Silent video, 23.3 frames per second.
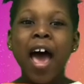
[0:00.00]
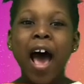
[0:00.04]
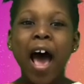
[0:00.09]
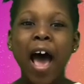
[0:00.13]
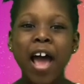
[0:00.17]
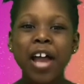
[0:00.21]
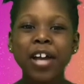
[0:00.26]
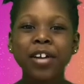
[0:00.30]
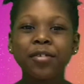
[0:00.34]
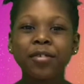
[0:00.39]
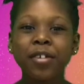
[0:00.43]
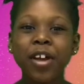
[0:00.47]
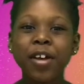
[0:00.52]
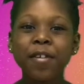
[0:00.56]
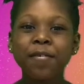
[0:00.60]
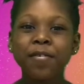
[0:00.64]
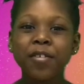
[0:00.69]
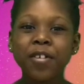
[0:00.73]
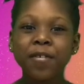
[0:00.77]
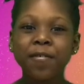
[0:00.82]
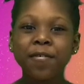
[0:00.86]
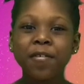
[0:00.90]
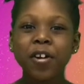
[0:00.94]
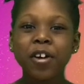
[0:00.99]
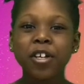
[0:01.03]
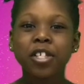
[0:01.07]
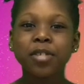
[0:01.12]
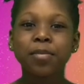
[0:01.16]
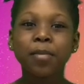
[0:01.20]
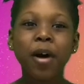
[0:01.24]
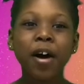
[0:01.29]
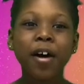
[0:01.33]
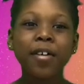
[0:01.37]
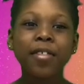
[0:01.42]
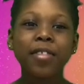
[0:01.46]
and grateful for
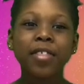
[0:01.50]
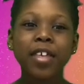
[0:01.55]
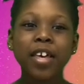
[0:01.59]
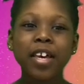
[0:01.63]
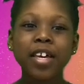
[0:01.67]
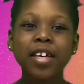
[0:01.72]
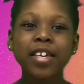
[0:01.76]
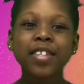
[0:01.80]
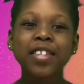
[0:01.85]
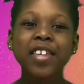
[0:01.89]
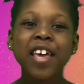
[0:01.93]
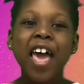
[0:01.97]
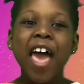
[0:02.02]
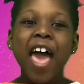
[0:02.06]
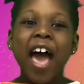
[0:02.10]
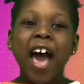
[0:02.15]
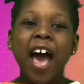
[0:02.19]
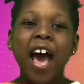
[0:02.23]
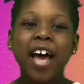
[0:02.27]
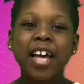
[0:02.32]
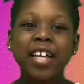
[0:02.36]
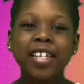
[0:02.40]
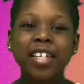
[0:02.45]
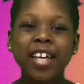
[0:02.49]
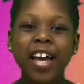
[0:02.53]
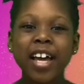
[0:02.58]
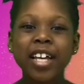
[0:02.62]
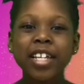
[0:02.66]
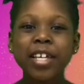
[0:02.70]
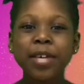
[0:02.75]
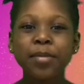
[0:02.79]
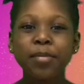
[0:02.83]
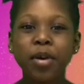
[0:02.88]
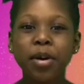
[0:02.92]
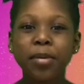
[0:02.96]
small things and
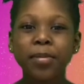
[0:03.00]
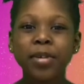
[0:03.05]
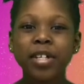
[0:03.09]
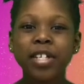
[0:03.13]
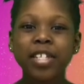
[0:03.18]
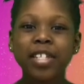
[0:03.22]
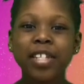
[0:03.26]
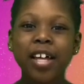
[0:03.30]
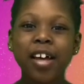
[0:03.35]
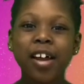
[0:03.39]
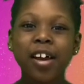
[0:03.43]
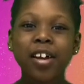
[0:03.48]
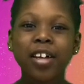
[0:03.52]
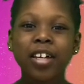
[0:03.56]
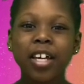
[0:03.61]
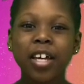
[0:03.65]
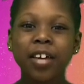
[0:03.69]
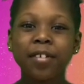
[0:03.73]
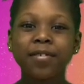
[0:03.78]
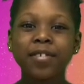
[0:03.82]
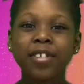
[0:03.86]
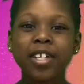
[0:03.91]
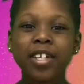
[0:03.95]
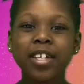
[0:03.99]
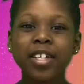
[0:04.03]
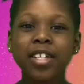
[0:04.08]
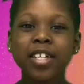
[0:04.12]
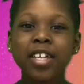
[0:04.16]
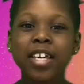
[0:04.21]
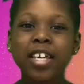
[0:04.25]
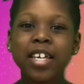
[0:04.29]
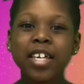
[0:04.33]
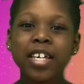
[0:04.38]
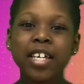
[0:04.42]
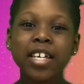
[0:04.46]
tiny moments that are gifted
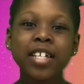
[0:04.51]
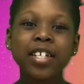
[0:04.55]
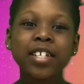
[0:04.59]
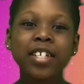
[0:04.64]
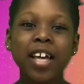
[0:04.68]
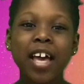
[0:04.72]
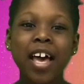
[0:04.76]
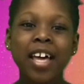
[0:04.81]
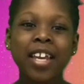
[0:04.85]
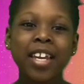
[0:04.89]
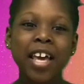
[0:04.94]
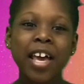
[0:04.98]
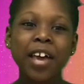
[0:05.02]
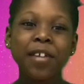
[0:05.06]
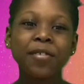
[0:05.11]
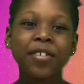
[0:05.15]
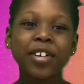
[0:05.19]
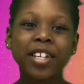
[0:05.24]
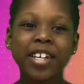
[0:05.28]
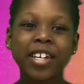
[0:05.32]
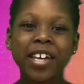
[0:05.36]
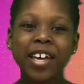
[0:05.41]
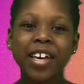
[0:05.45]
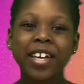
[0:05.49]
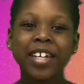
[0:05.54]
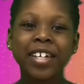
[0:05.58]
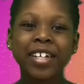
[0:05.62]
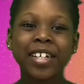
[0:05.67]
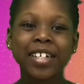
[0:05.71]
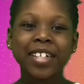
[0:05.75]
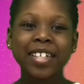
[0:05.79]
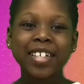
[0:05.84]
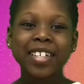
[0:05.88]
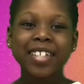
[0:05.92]
each and every day.